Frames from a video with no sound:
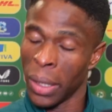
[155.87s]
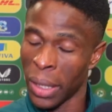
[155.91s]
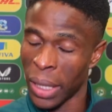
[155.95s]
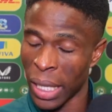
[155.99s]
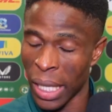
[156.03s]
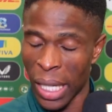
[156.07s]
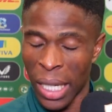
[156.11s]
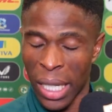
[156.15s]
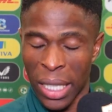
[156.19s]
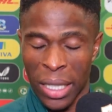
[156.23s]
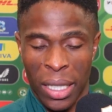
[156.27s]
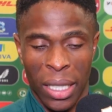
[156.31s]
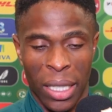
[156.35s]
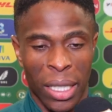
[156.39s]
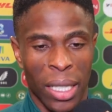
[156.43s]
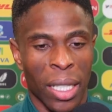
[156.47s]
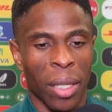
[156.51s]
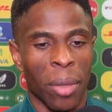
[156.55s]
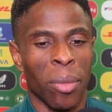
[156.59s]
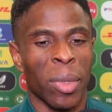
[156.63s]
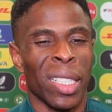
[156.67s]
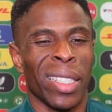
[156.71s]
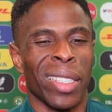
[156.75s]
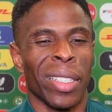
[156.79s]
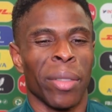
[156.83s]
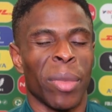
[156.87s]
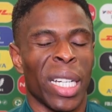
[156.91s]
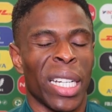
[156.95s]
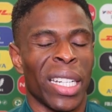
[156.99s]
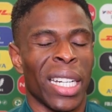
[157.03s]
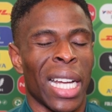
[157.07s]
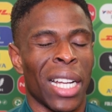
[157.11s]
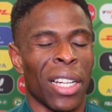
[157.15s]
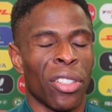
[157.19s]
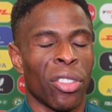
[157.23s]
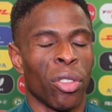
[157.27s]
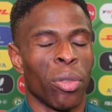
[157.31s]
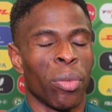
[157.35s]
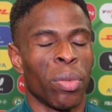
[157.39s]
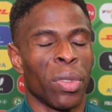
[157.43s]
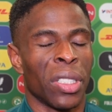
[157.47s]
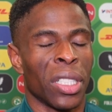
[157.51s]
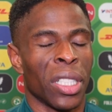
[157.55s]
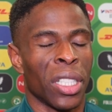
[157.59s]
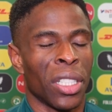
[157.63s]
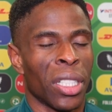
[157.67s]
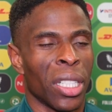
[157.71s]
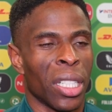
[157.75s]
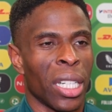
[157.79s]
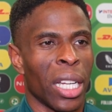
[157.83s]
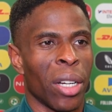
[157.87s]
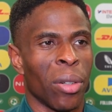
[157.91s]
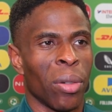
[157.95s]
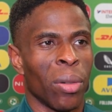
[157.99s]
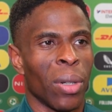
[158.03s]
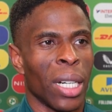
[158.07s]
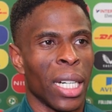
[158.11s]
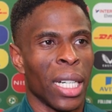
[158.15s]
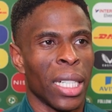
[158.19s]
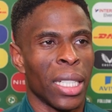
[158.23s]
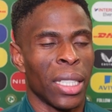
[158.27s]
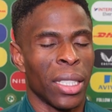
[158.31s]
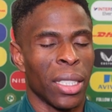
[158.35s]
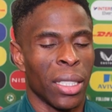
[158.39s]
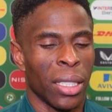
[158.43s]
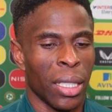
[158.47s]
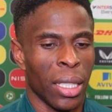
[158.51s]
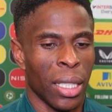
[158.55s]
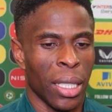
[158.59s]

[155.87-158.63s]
Yeah, I think I'm in my natural position out wide.